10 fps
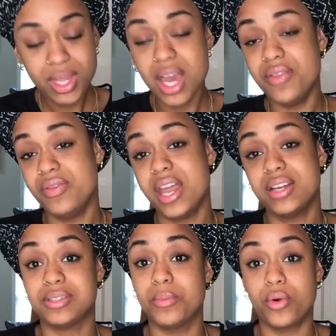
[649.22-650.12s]
and
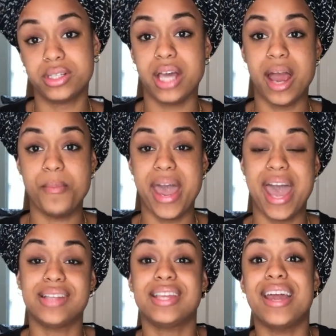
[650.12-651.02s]
then some more time
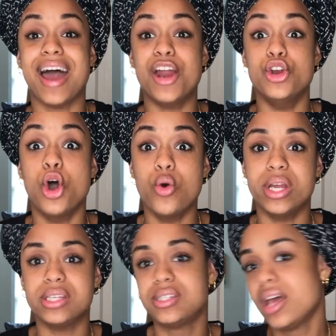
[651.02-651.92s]
passed, and I
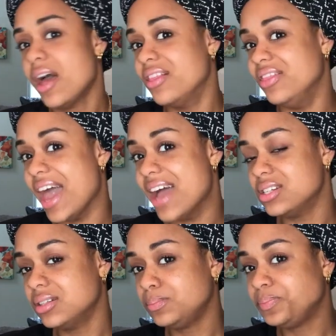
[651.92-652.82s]
noticed
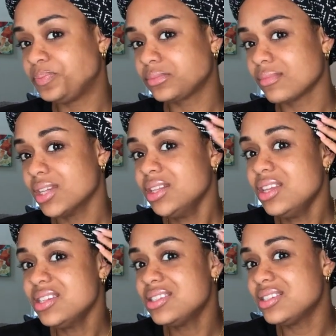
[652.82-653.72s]
that
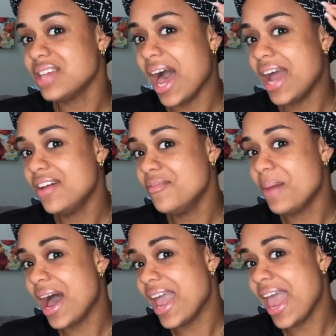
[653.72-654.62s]
the side of
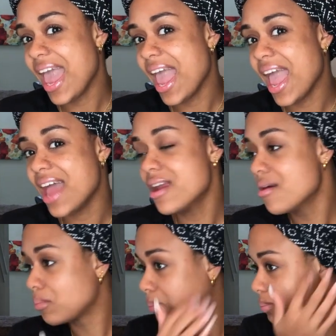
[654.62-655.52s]
my head,